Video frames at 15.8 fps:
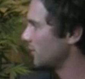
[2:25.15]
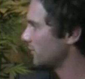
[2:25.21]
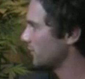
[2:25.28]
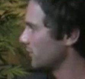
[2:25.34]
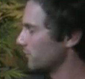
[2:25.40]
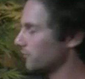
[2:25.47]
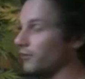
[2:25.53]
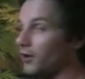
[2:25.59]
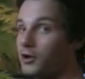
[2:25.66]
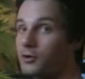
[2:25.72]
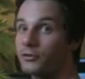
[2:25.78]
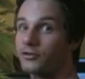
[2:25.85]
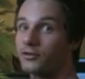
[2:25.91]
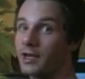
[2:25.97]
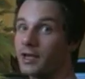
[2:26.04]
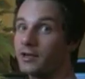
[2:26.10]
So the
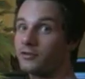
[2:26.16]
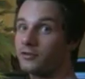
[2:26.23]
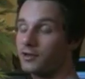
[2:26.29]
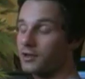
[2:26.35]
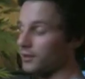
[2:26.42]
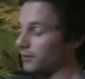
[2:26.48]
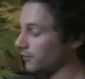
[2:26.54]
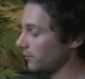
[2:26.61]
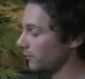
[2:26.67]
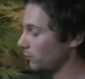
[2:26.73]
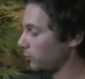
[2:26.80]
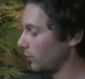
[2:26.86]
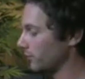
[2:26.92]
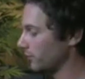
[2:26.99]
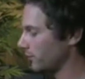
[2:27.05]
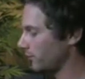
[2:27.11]
final stage is,
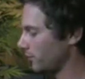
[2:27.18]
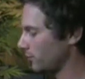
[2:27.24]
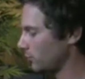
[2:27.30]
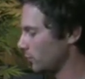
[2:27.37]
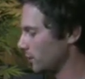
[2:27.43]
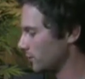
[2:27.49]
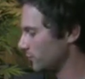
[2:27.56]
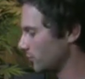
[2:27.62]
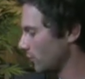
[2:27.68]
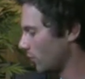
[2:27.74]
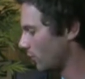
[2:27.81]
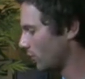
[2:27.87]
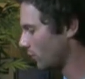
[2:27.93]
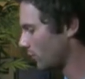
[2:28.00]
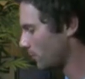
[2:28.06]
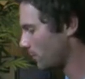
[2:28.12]
once we've
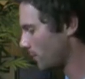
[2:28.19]
got,